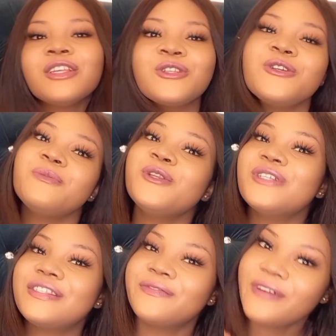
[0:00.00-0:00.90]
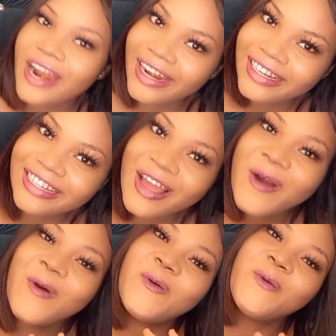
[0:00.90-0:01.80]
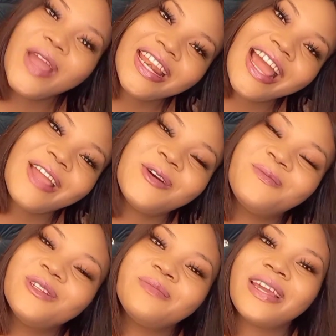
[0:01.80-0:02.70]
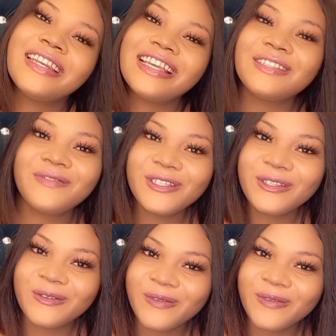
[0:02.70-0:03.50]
so be notified when I upload my next video,